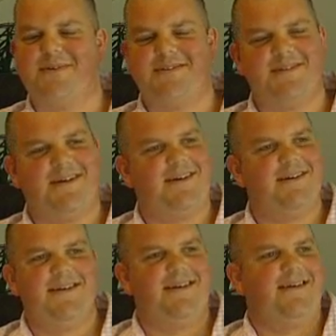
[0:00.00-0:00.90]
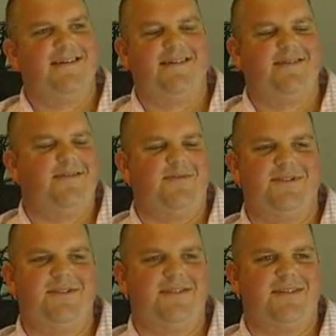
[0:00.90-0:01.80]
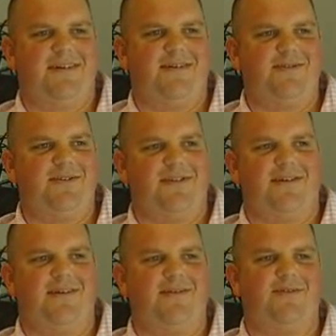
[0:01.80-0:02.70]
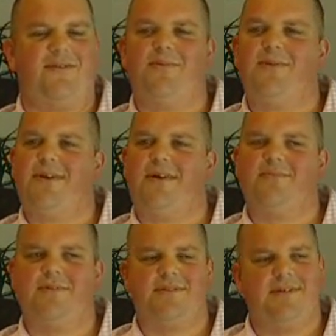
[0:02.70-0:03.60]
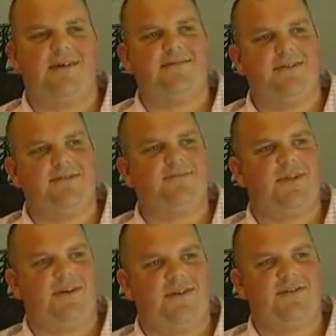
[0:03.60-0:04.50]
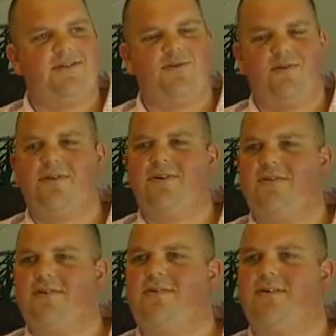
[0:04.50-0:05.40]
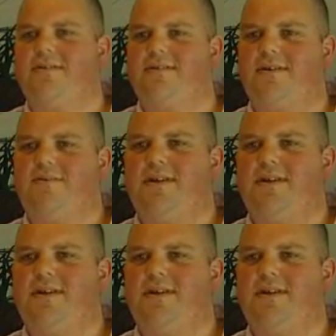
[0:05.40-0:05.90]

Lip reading: But it was just an entire beat up. But that goes to the quality of the guy. That